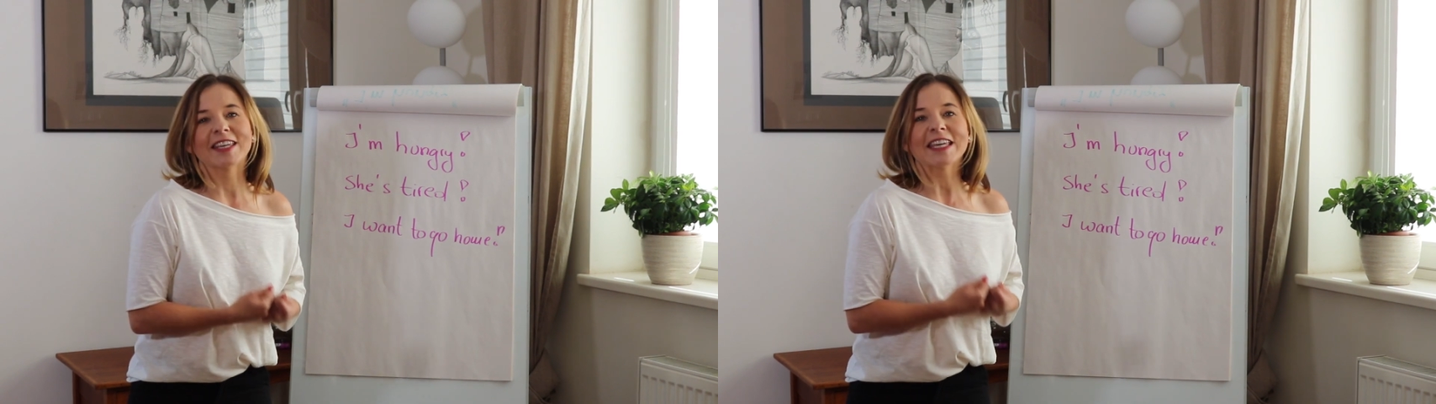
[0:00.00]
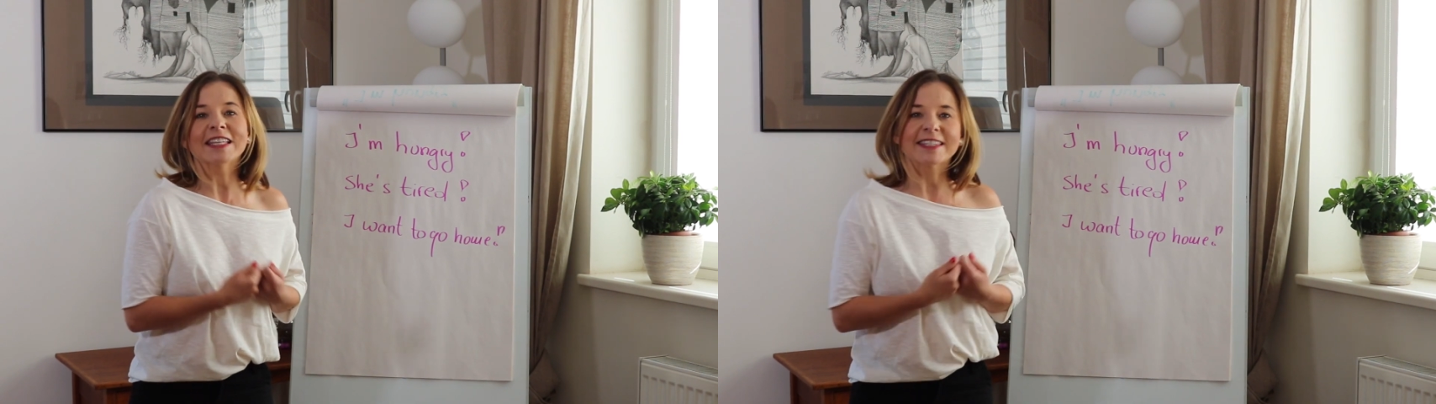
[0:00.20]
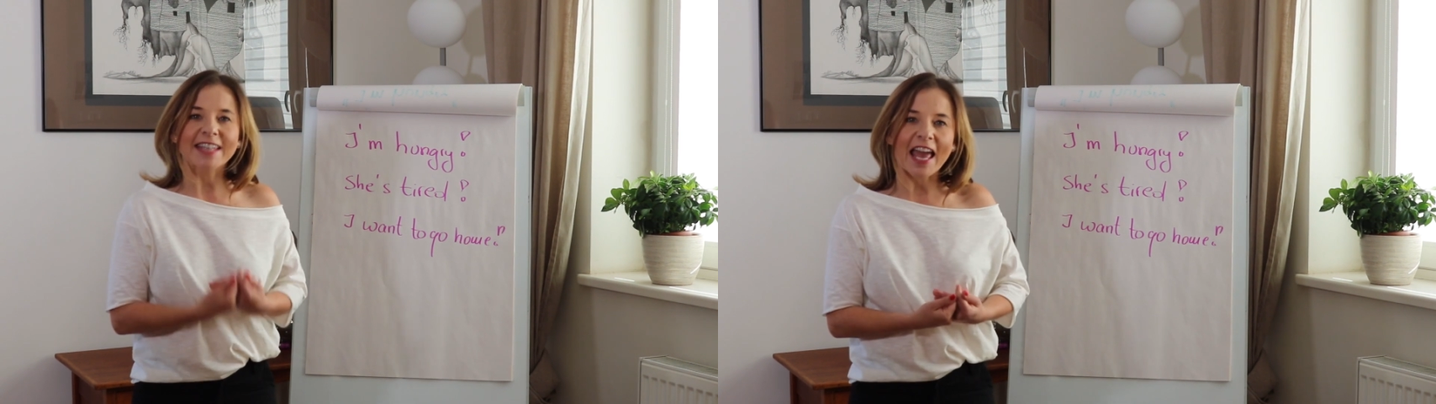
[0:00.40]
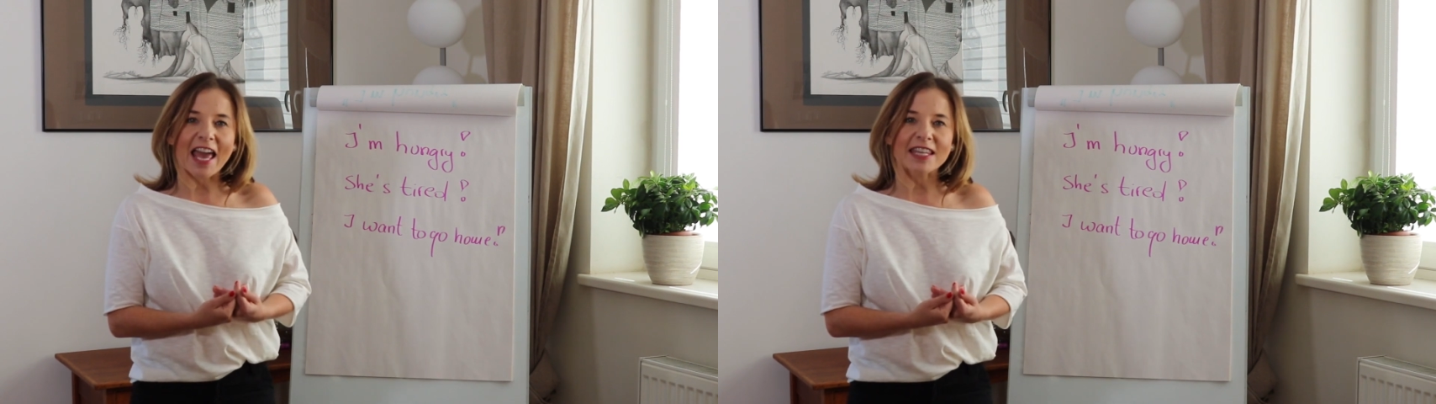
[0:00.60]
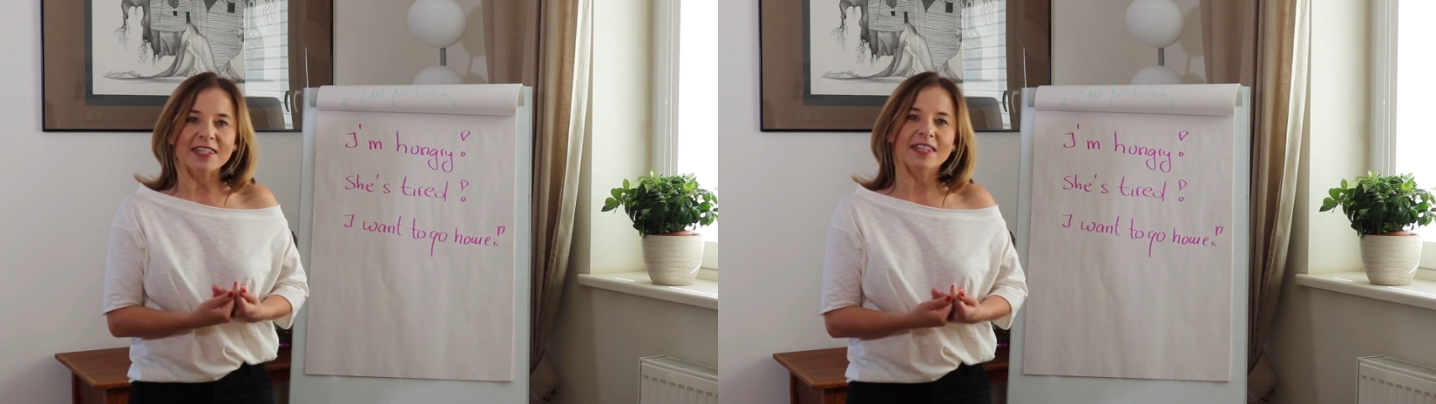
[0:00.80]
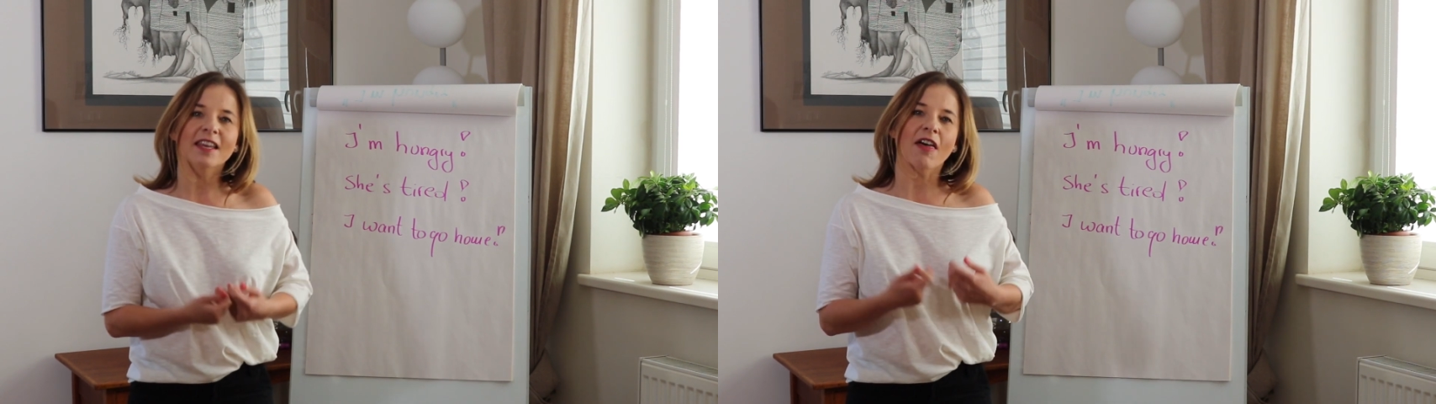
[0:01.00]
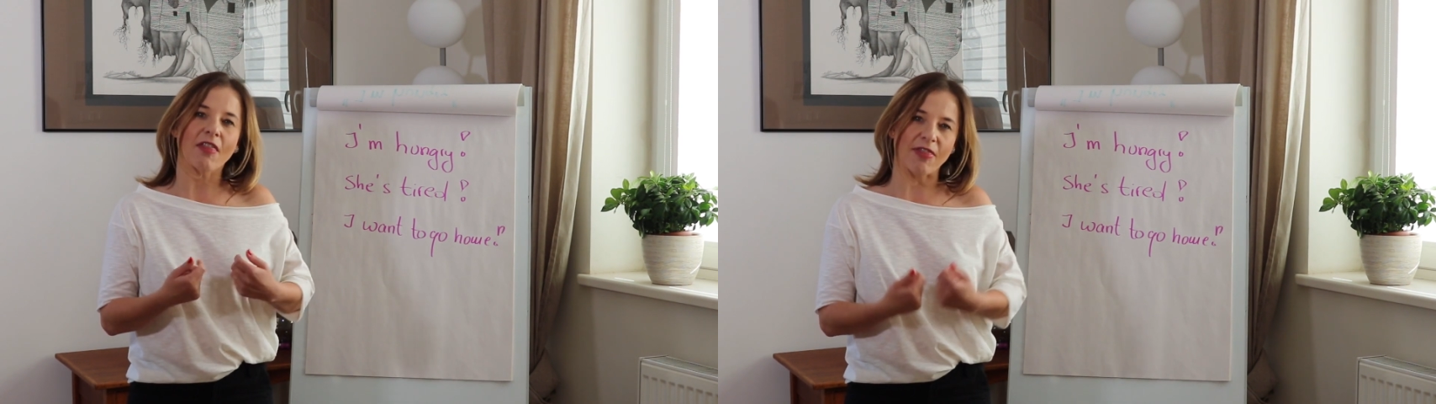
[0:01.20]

he says